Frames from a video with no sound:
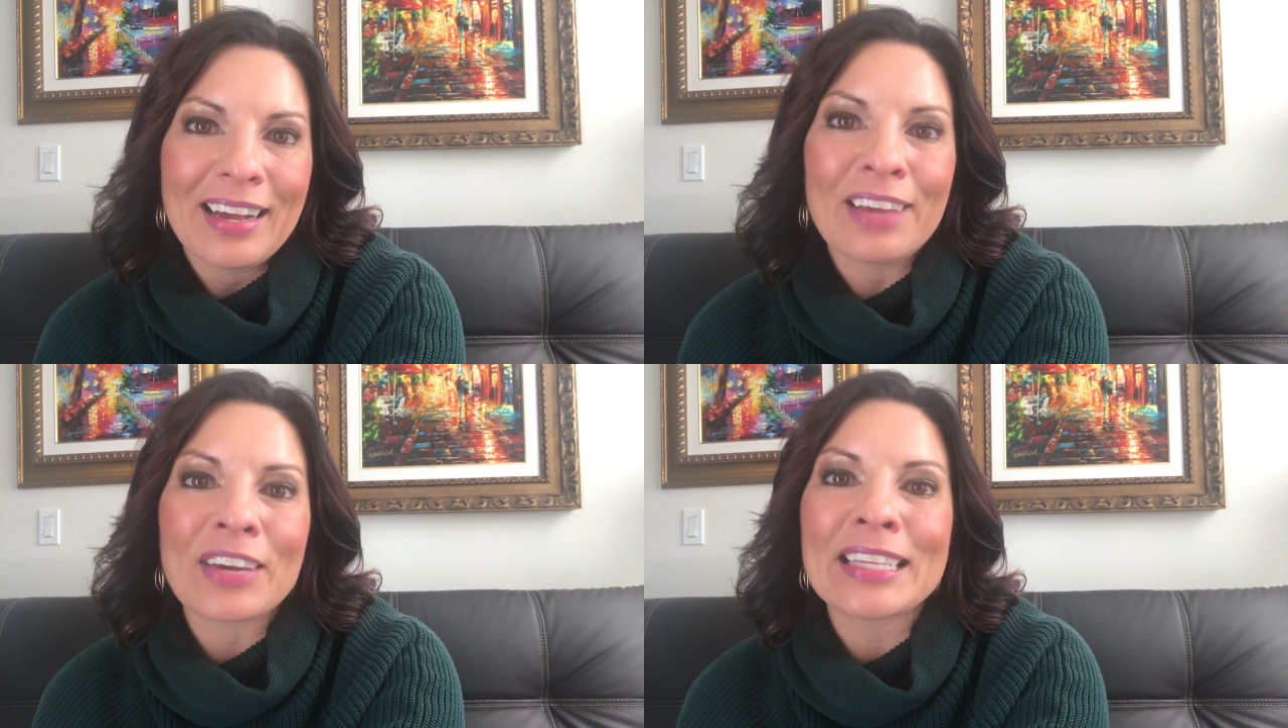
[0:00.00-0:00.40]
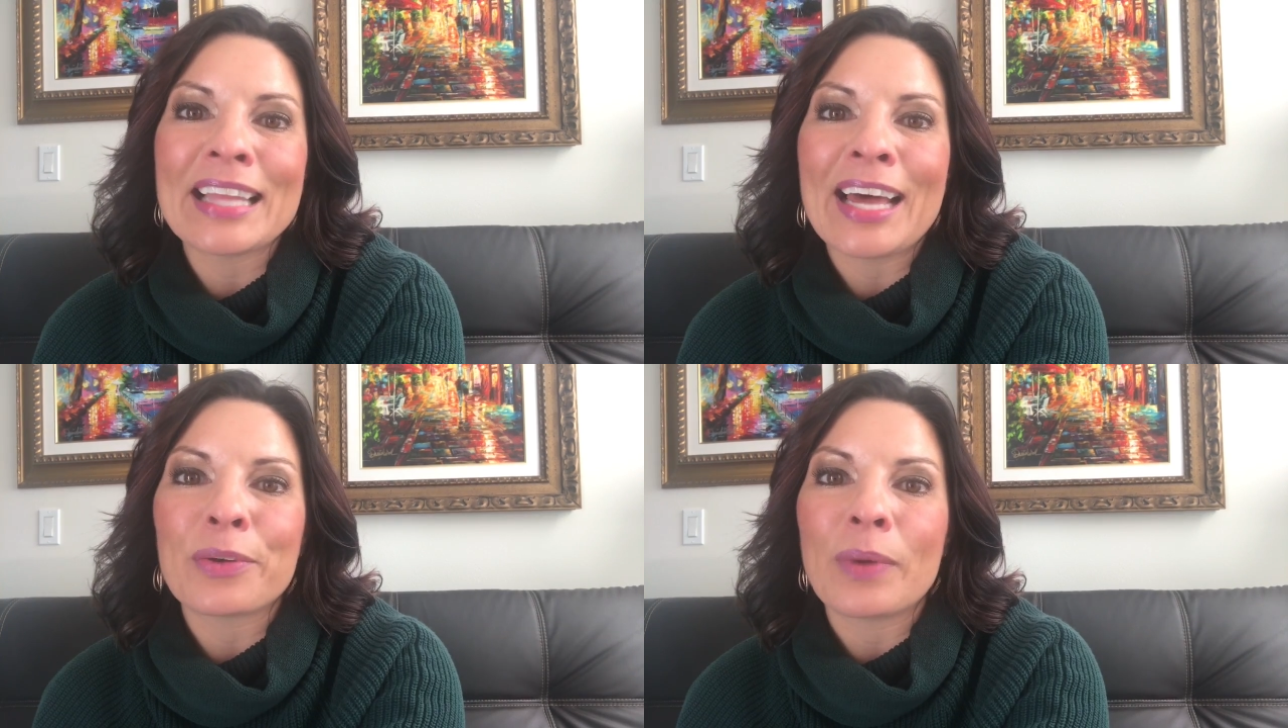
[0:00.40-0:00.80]
I've got a
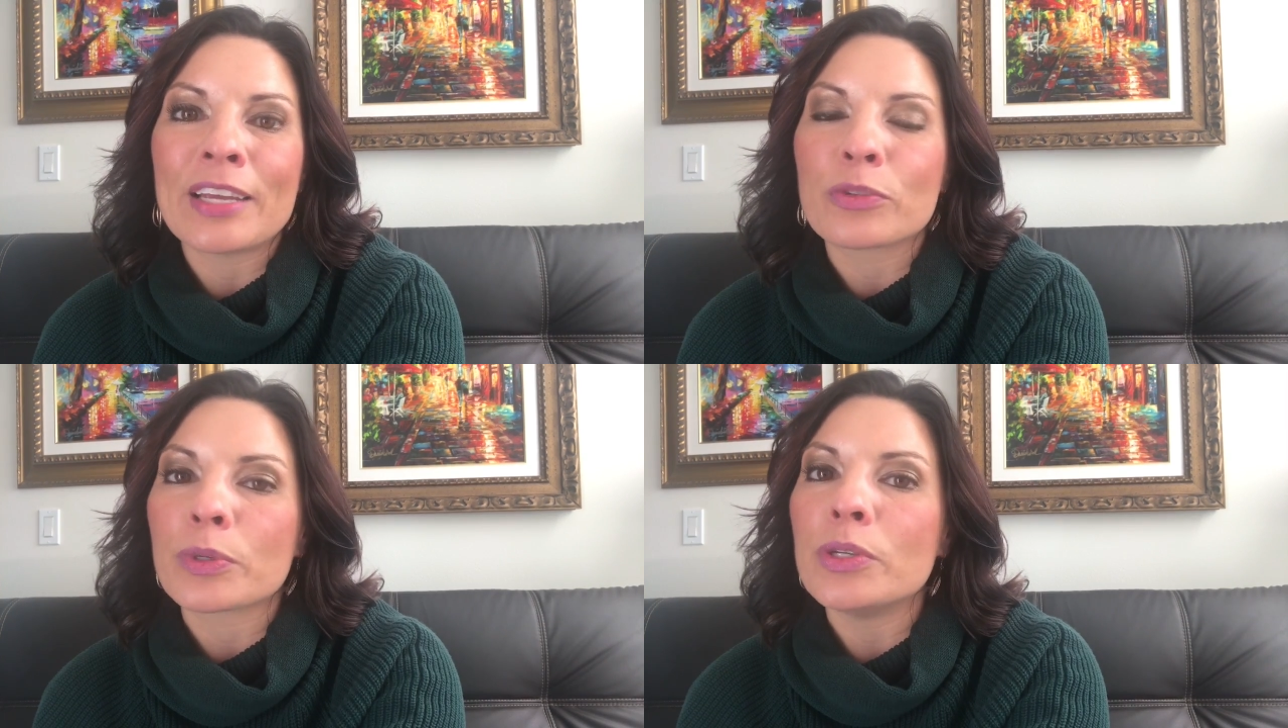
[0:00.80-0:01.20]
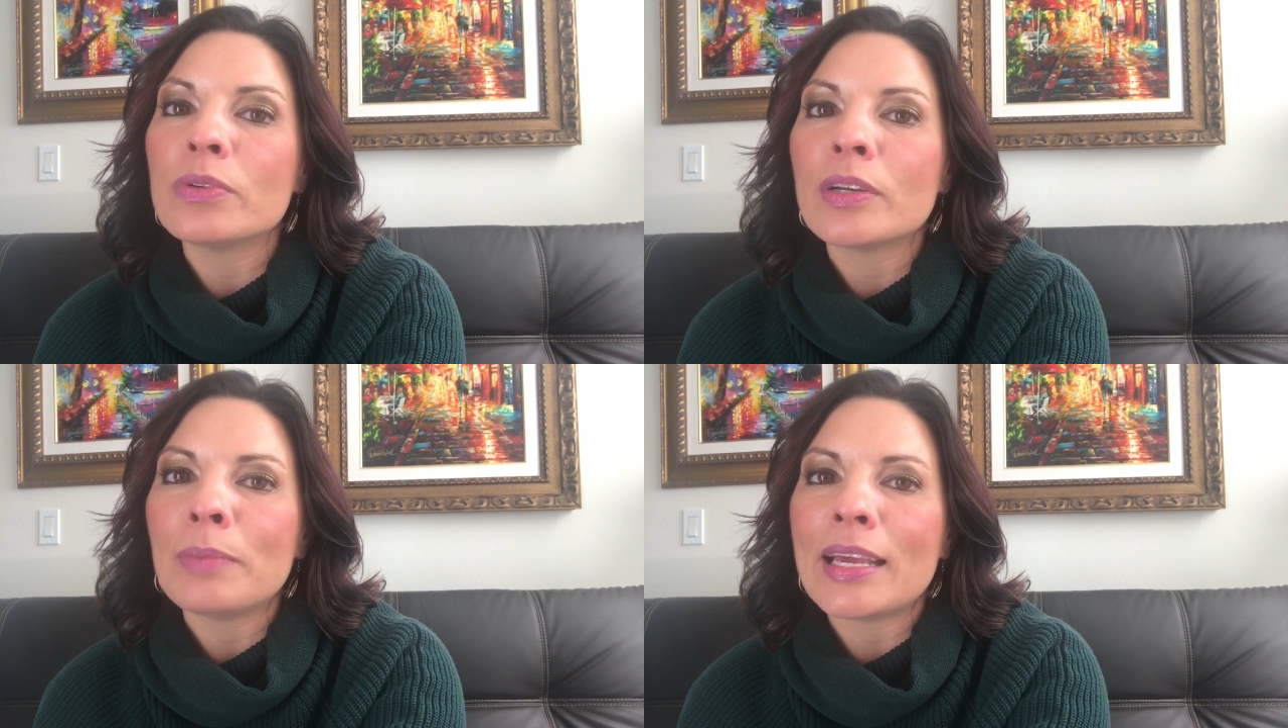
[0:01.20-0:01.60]
lot of ways where
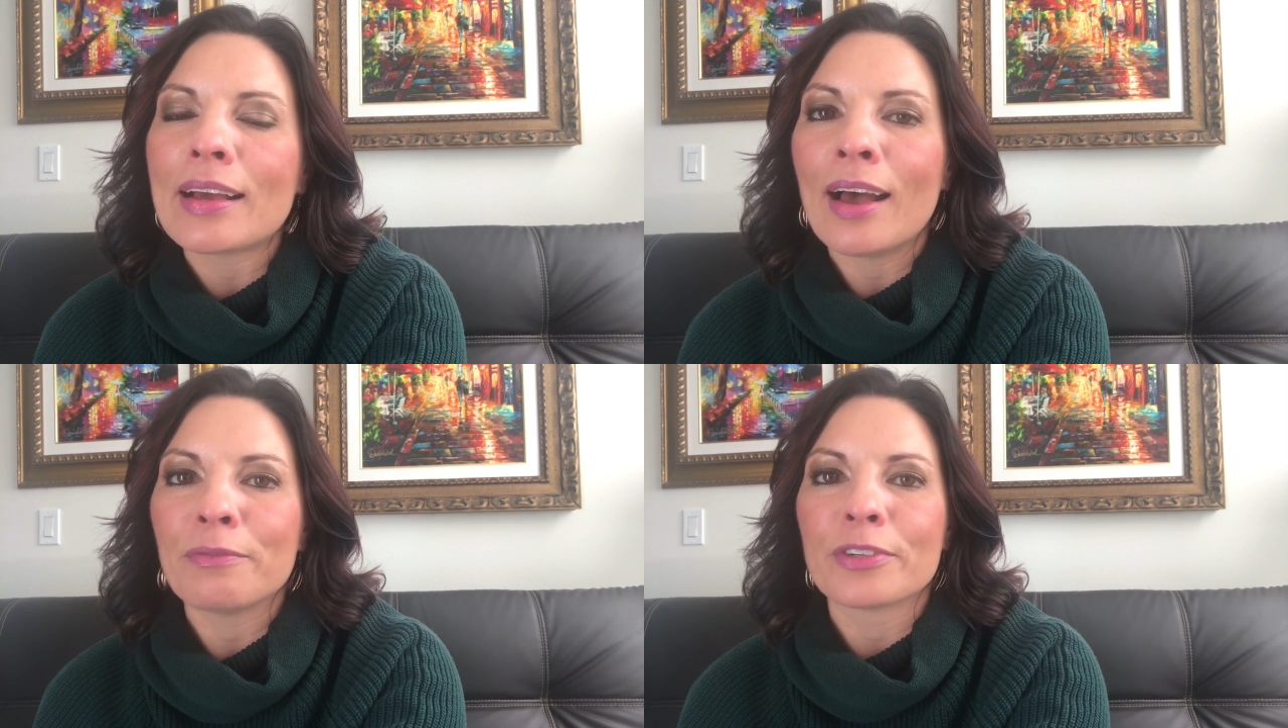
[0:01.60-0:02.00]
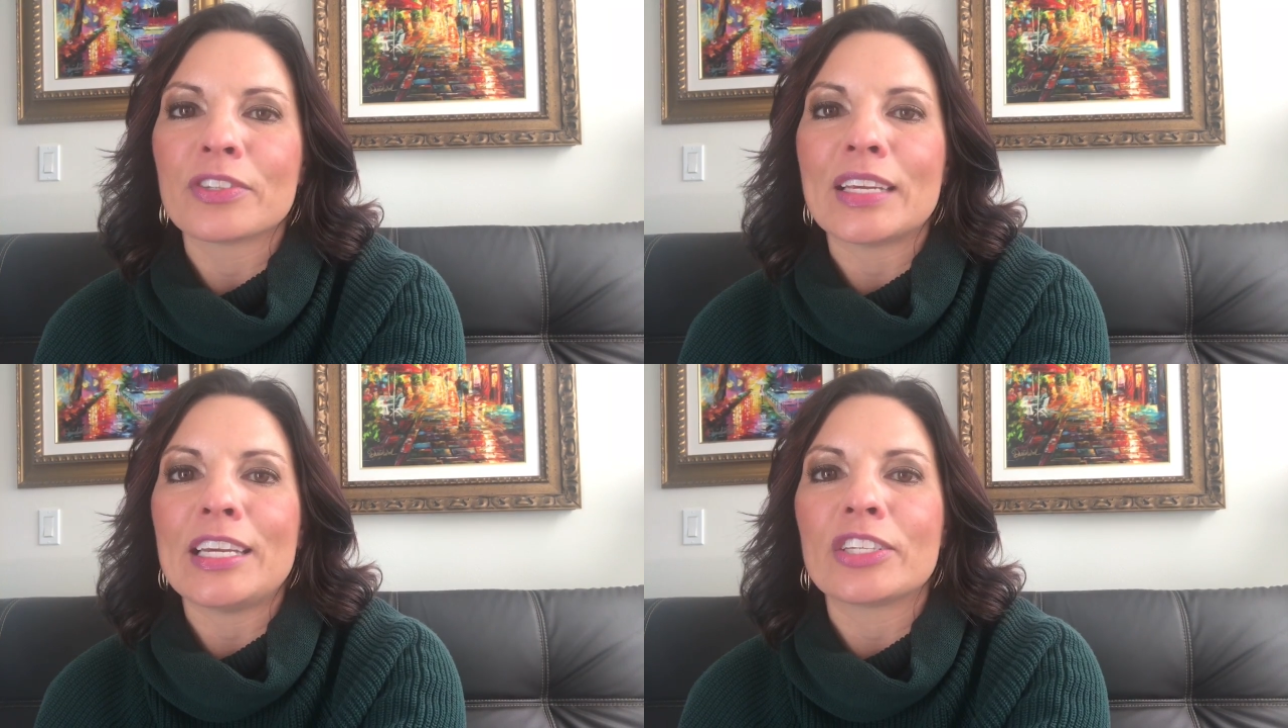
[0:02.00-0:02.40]
you can make
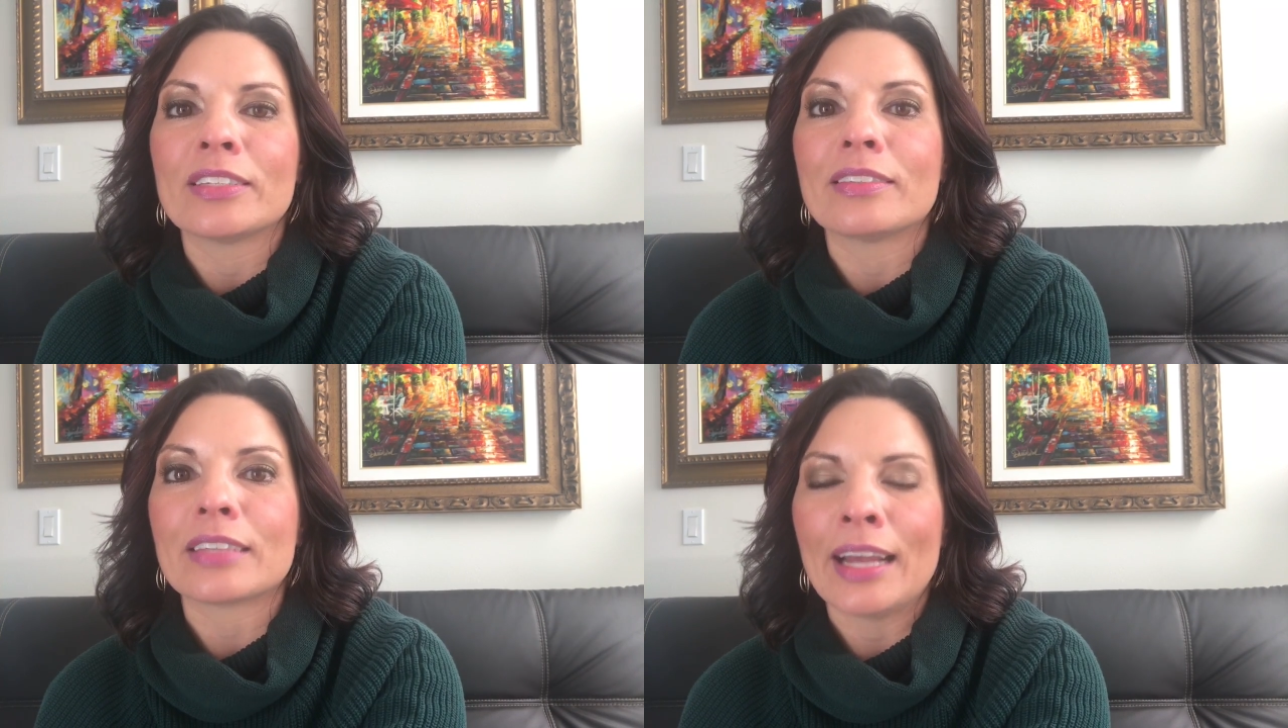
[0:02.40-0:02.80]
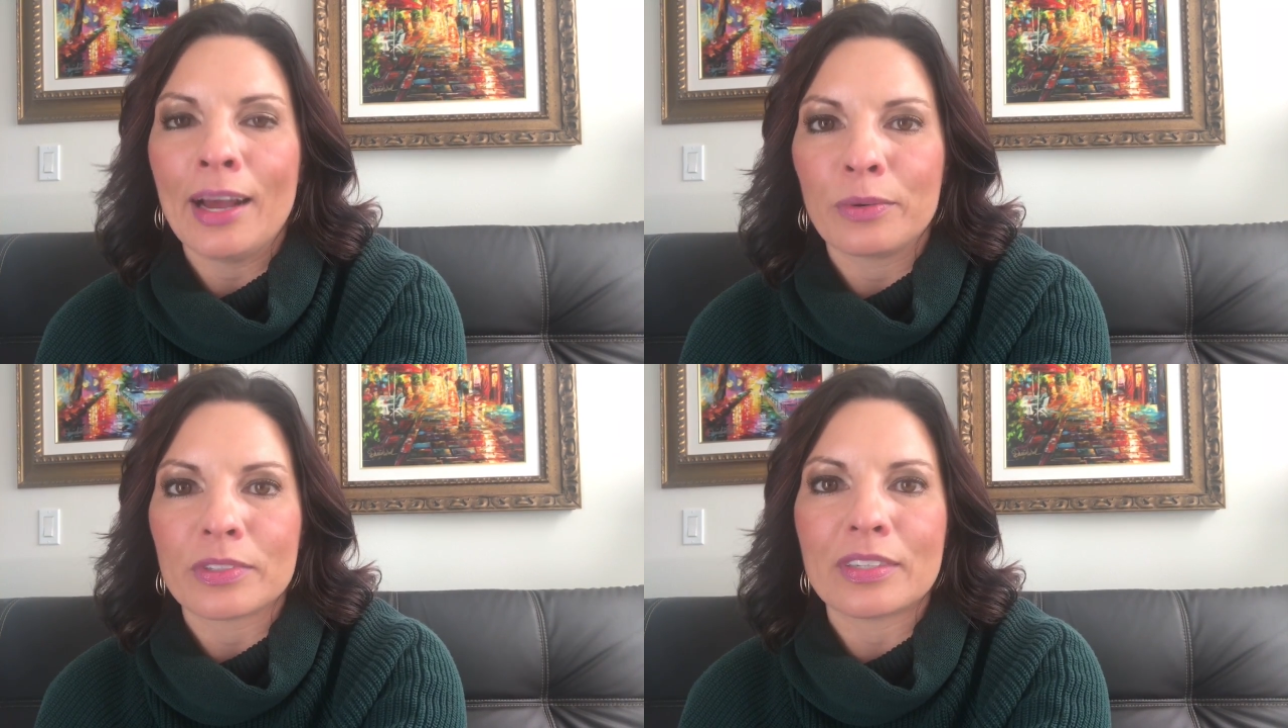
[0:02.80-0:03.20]
conversations
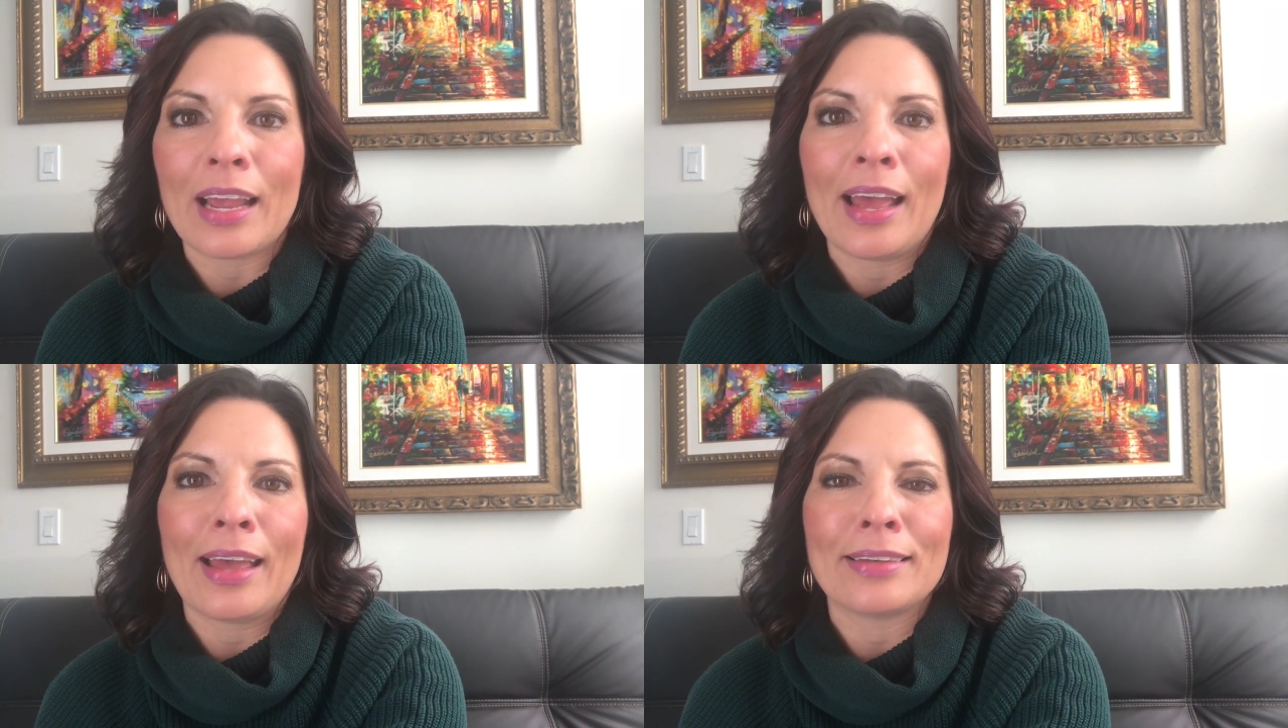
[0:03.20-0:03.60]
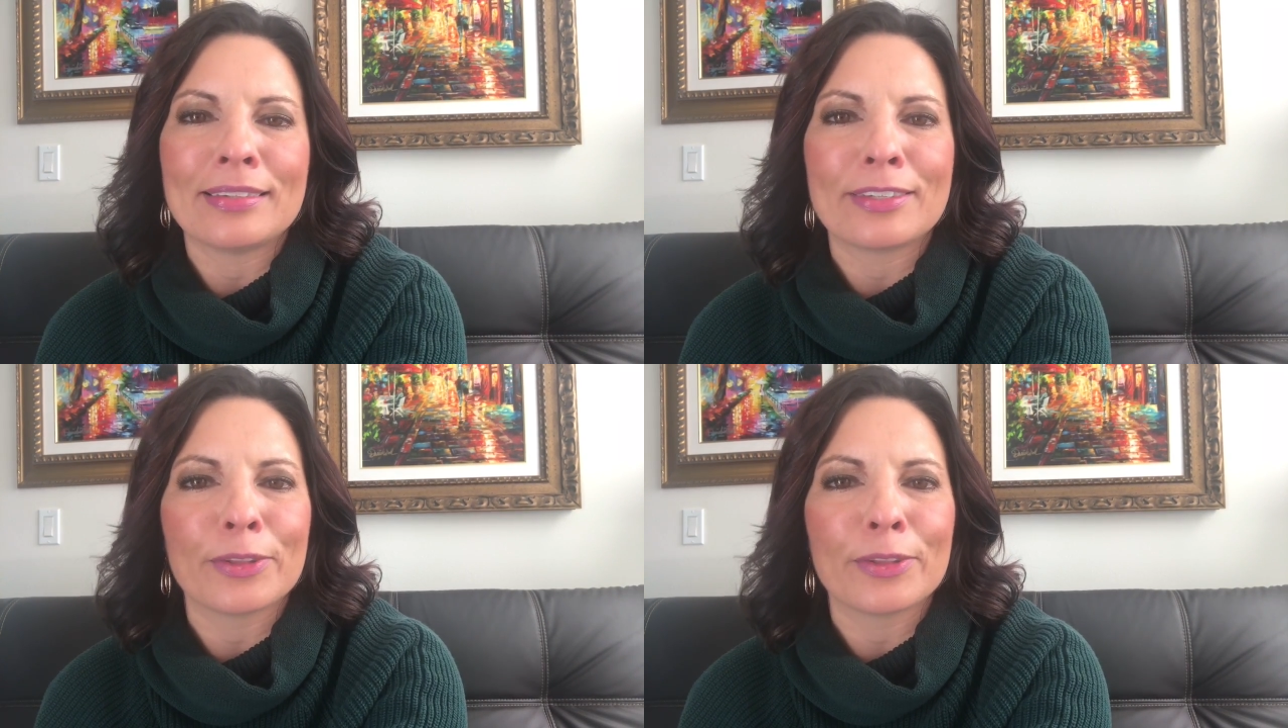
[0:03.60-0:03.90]
count and